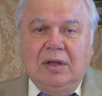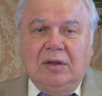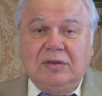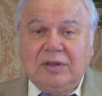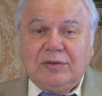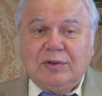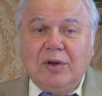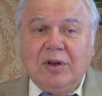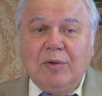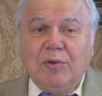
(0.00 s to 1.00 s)
This
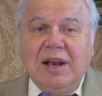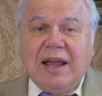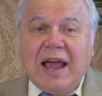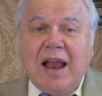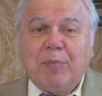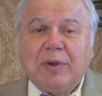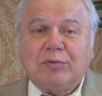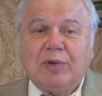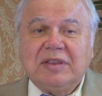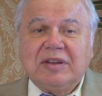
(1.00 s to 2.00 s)
story will help us
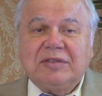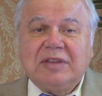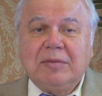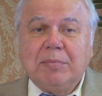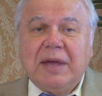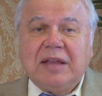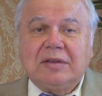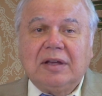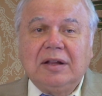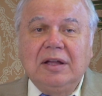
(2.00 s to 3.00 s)
to understand
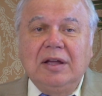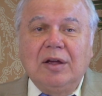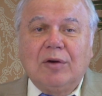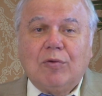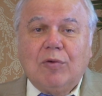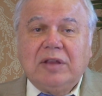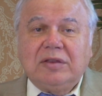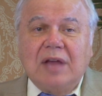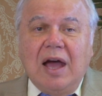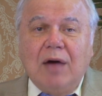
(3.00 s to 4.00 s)
better
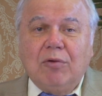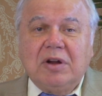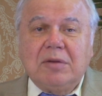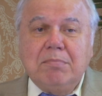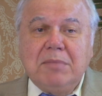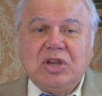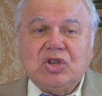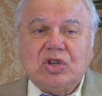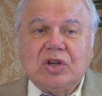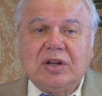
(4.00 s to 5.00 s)
what our
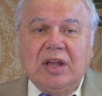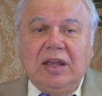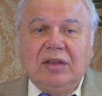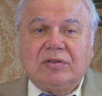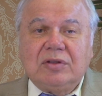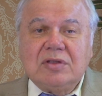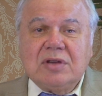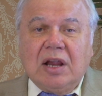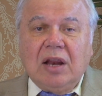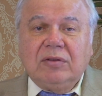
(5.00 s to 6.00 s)
mission is in the
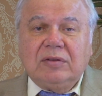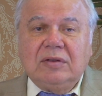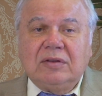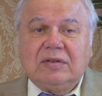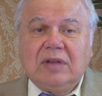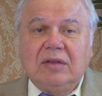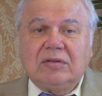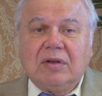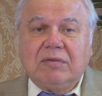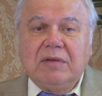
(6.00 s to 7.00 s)
closing
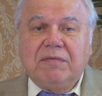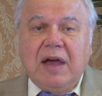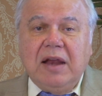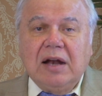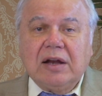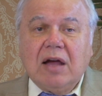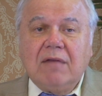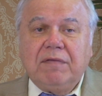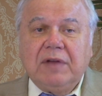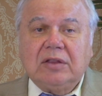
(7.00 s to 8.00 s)
scenes of the final
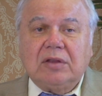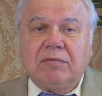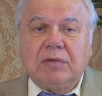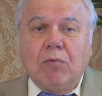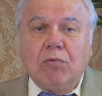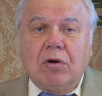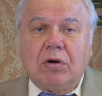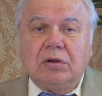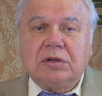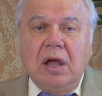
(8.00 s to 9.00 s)
conflict of the
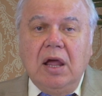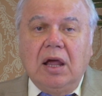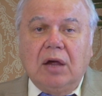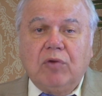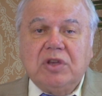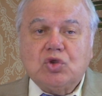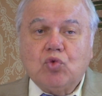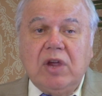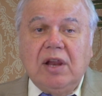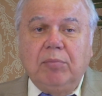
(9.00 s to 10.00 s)
world, which
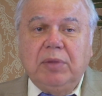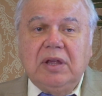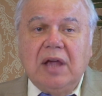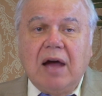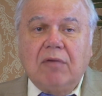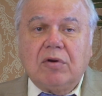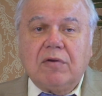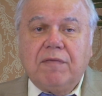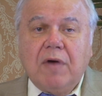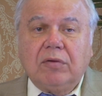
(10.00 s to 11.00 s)
will be our
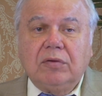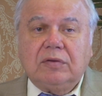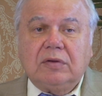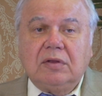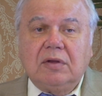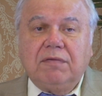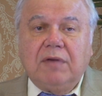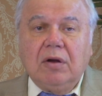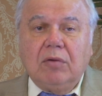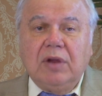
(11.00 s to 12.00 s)
focus in the
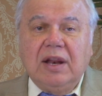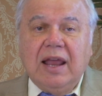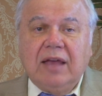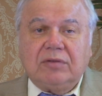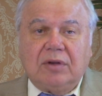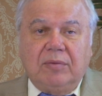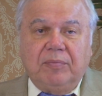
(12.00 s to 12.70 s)
following lesson.